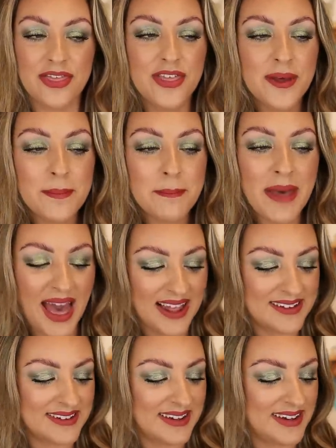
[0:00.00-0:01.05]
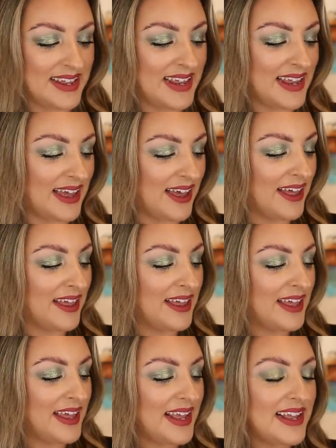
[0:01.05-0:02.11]
The matte in here
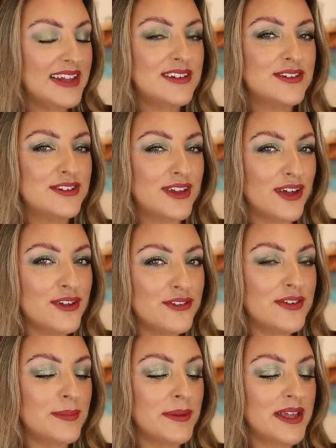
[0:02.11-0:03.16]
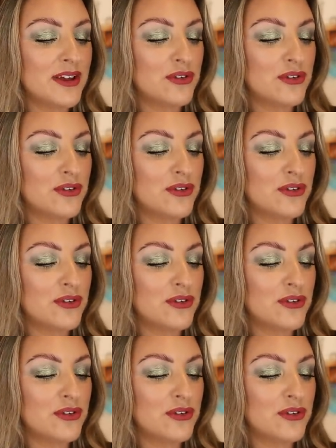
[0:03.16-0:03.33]
it's so flipping